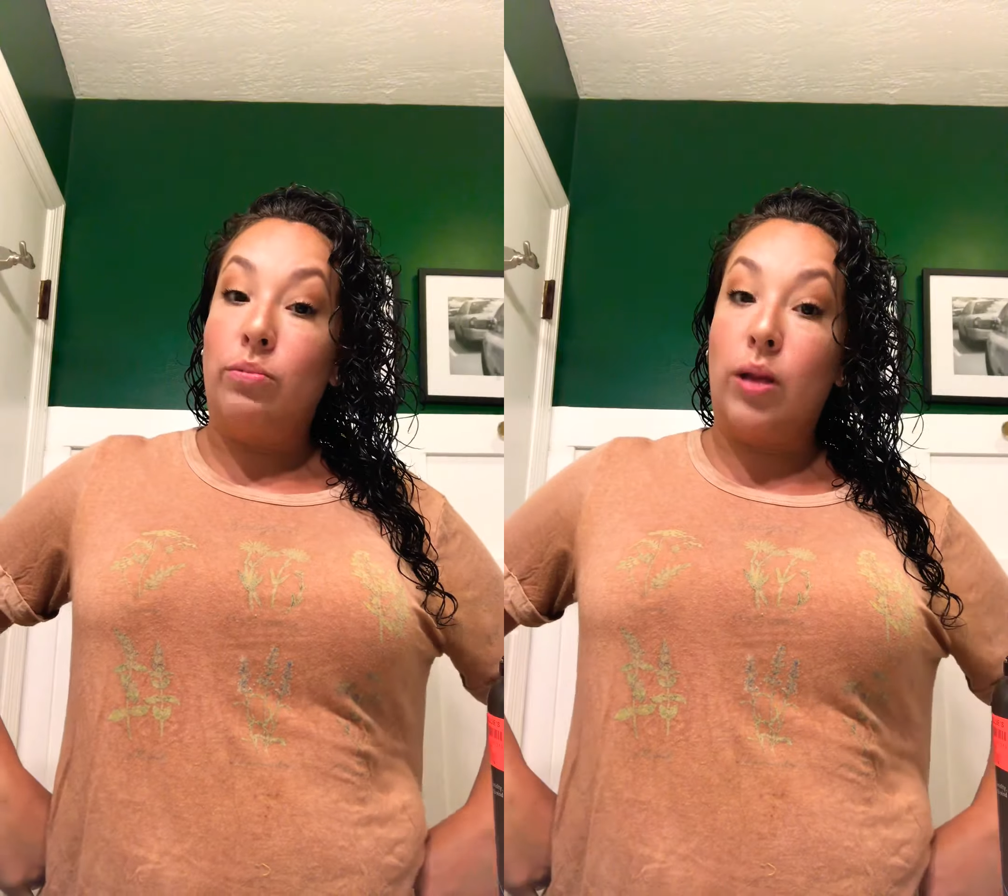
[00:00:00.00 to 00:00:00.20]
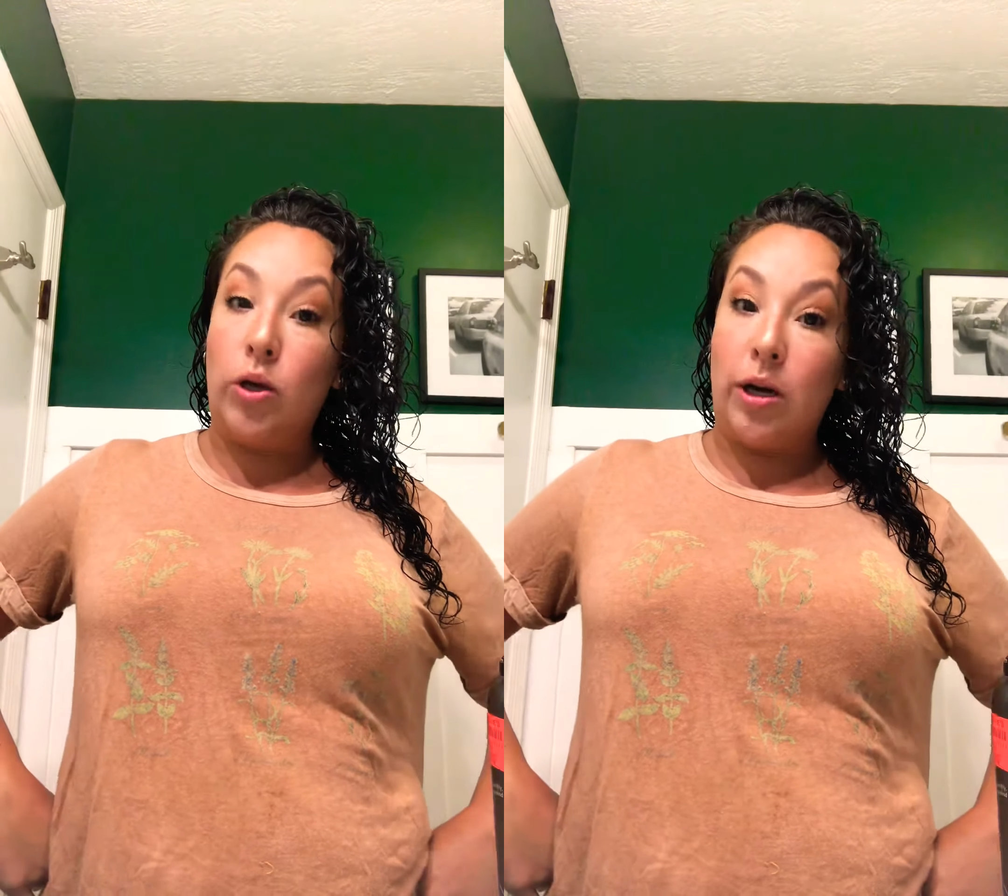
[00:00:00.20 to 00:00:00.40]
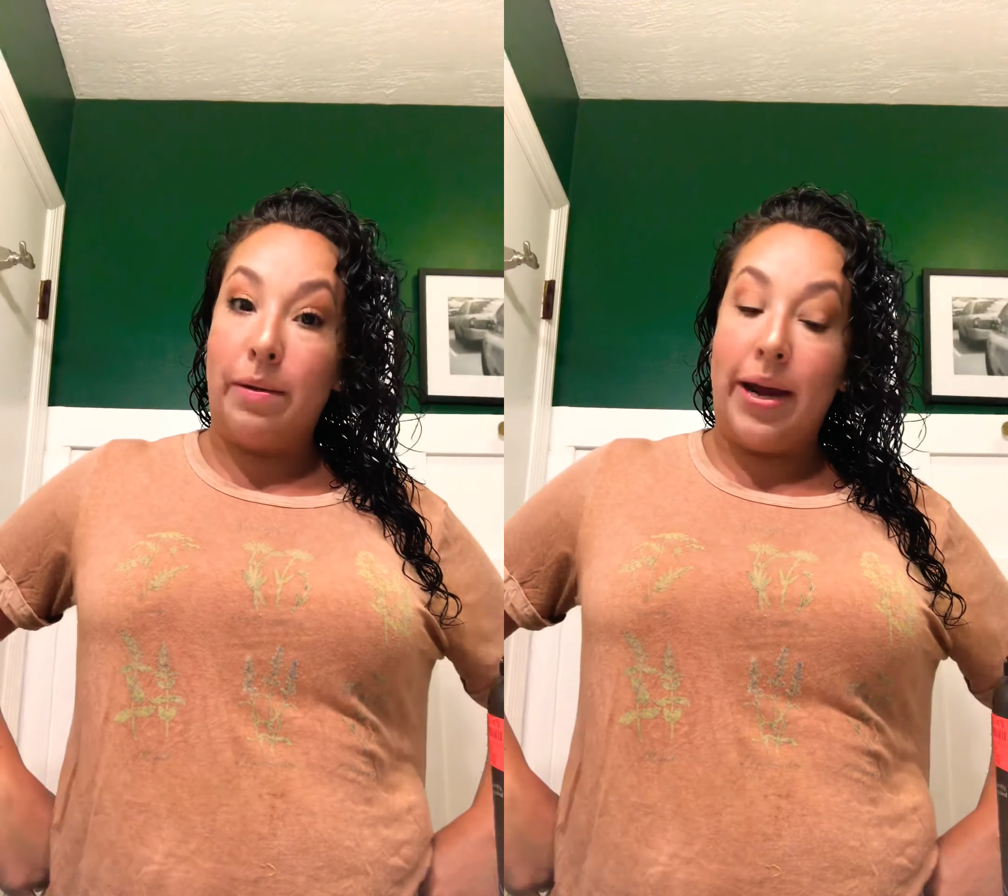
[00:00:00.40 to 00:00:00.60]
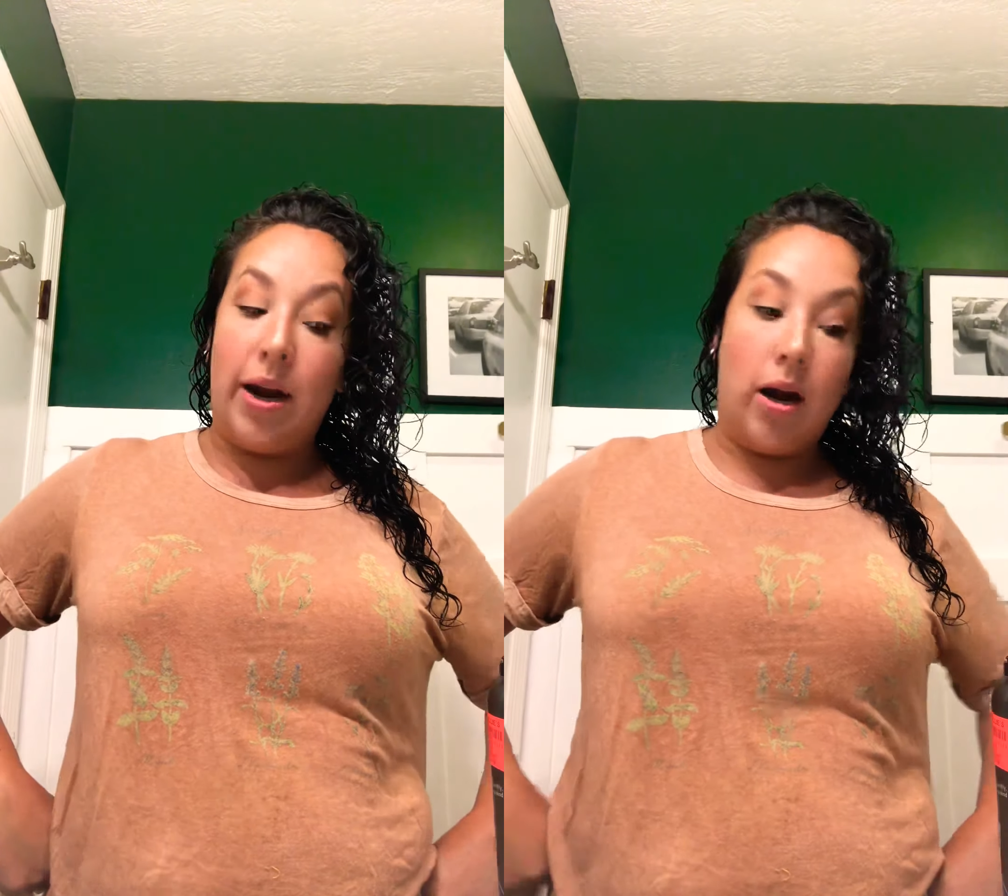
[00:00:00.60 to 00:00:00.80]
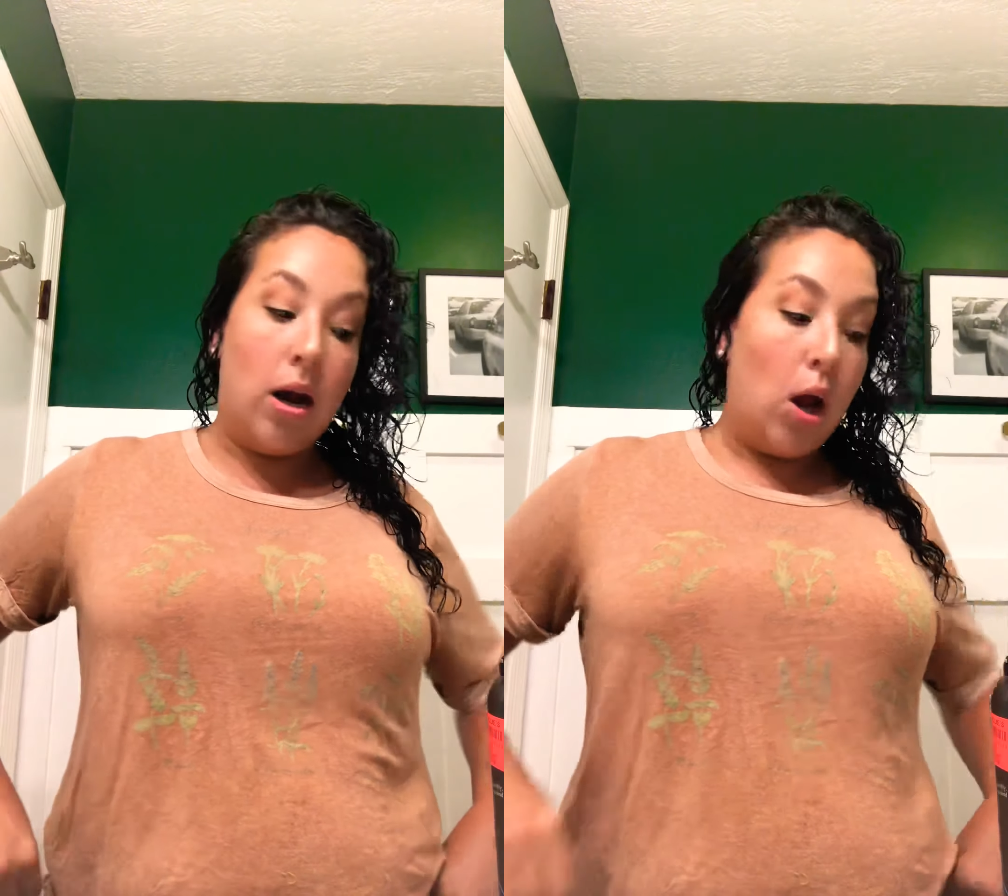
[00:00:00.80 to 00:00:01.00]
blow dry my
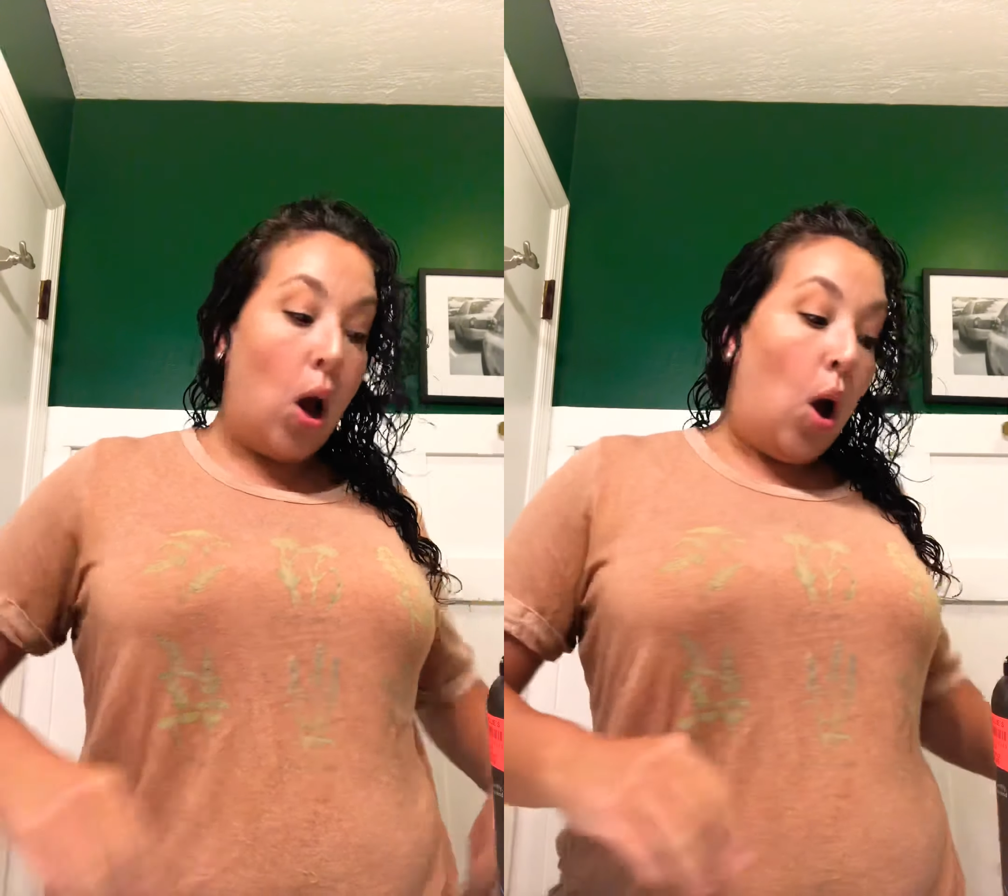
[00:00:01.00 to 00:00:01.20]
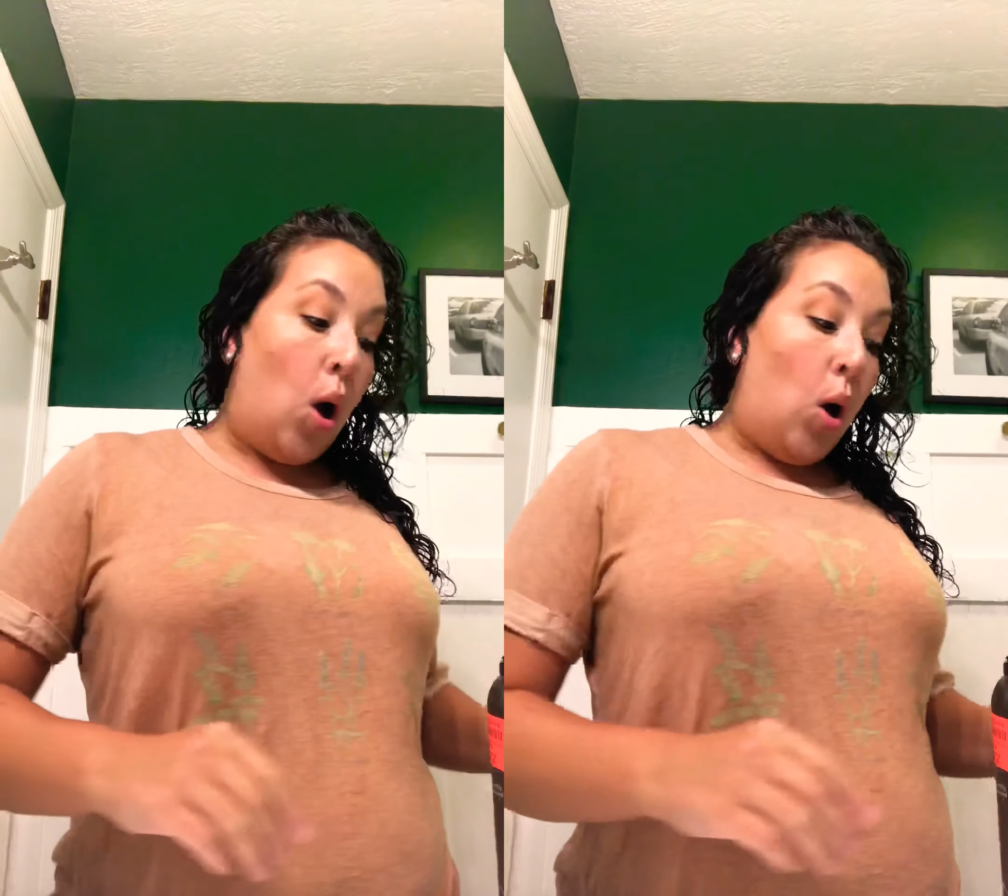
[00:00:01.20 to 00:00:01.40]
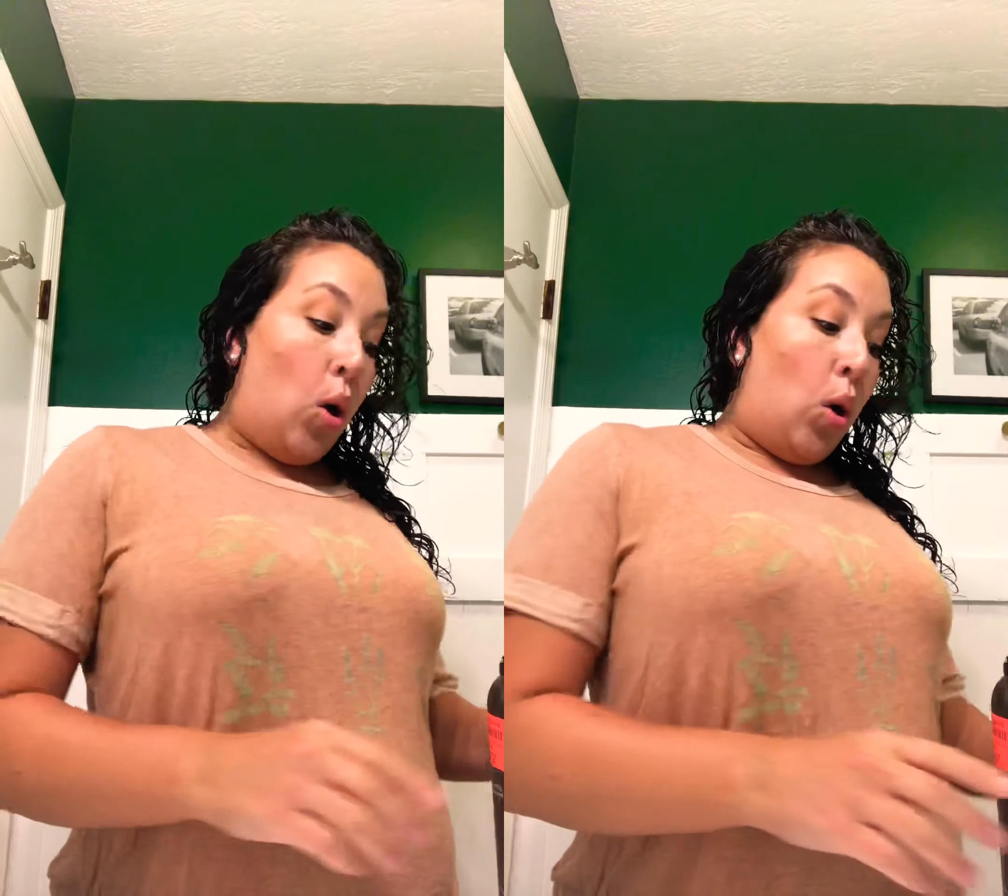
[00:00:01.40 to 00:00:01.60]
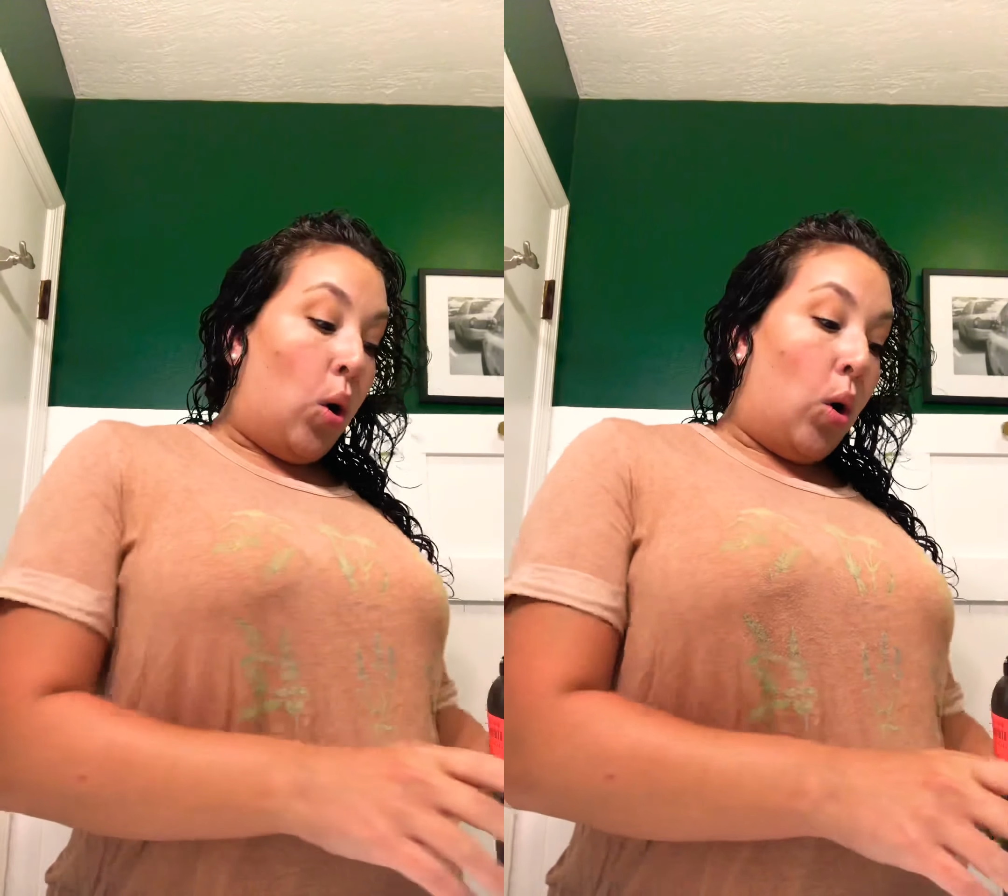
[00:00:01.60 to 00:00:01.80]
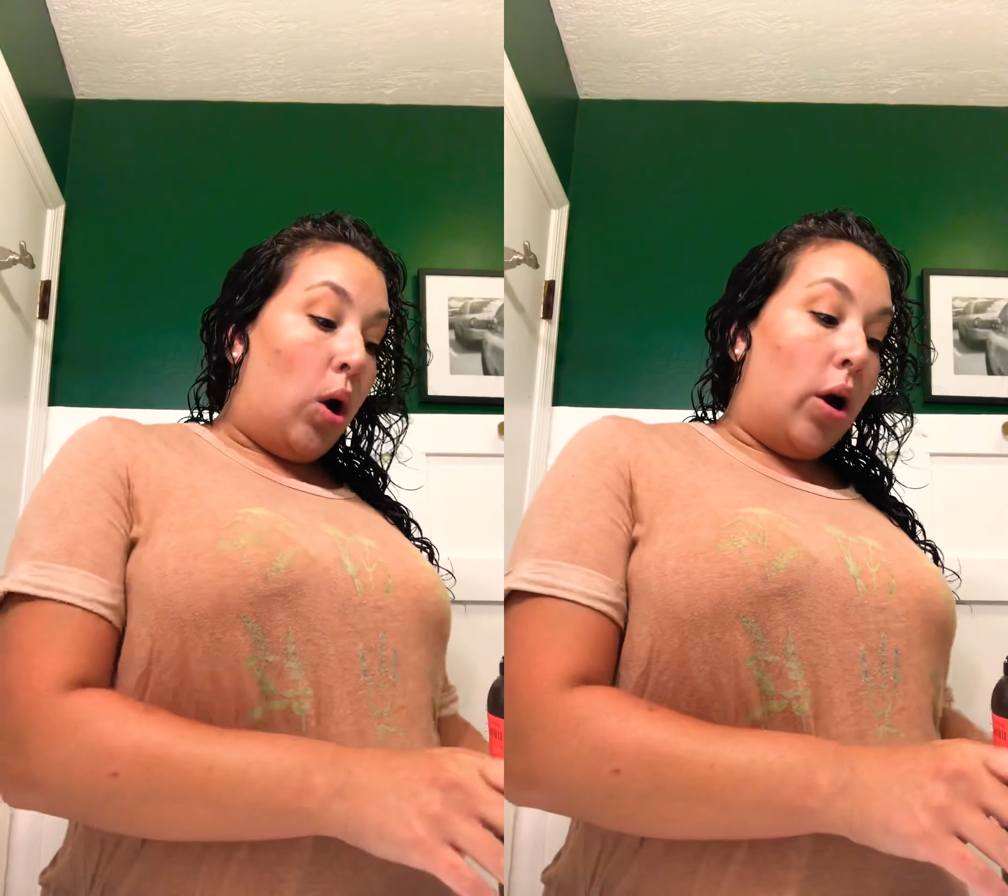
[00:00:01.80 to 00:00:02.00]
hair.
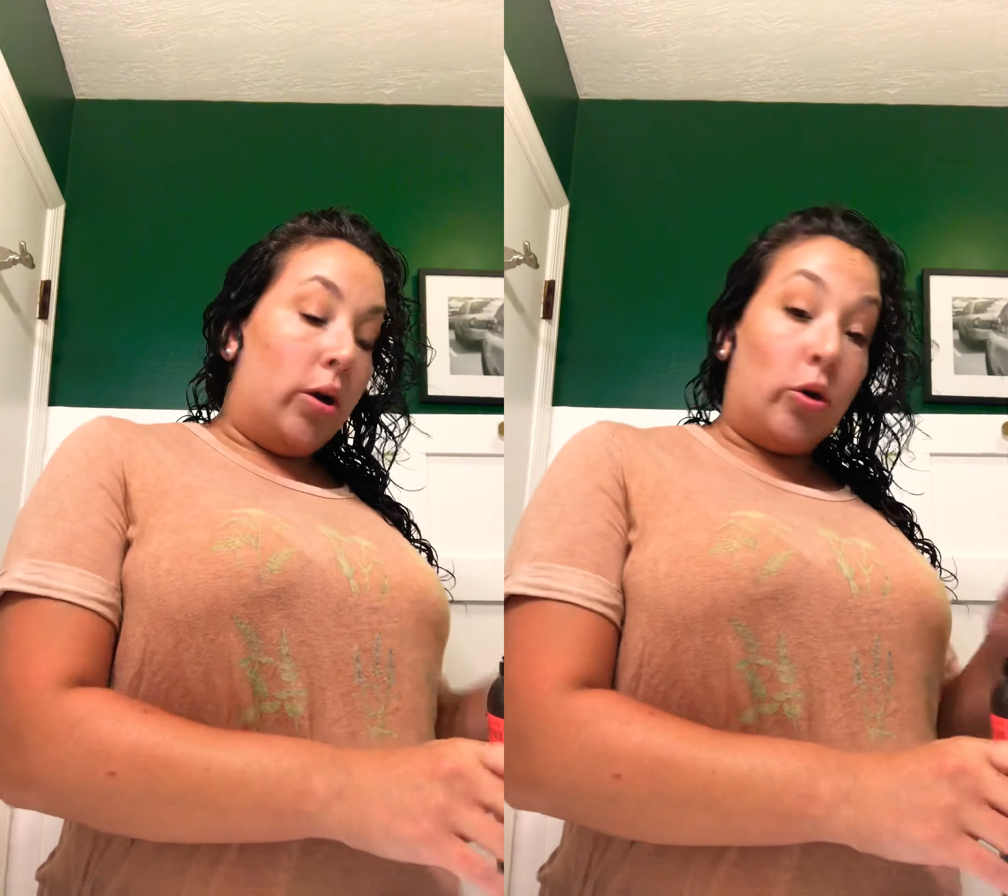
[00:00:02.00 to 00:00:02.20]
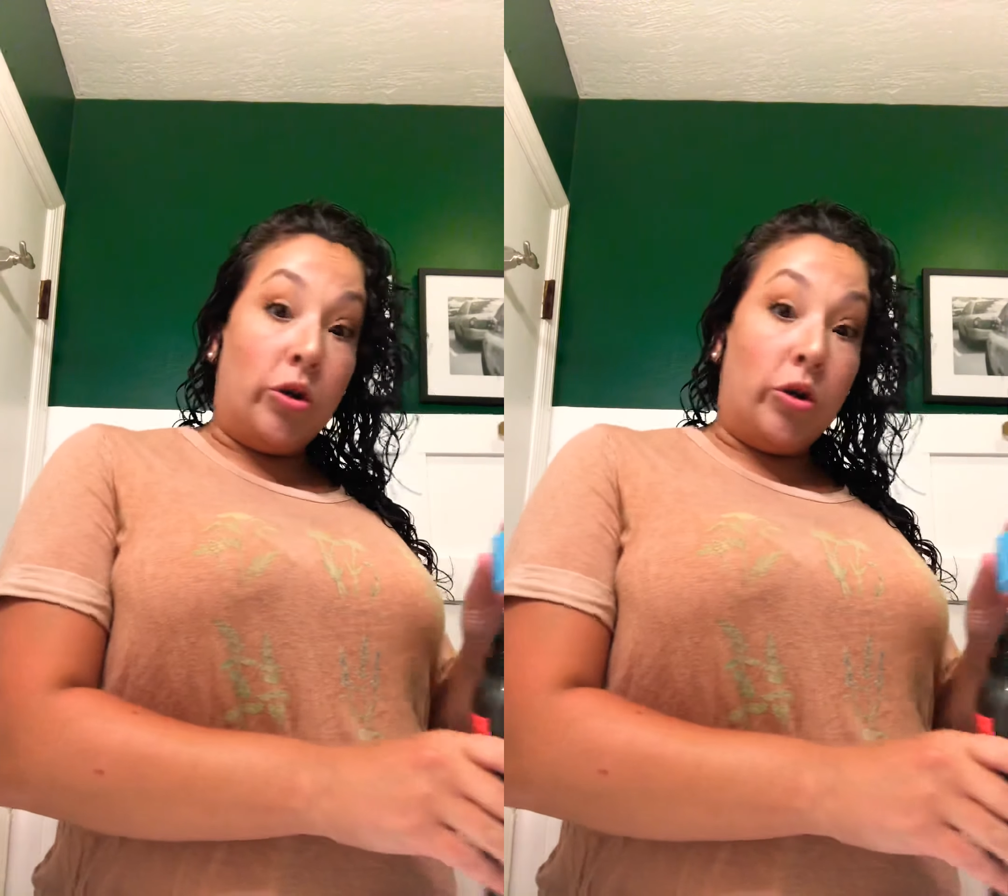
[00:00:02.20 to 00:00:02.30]
Or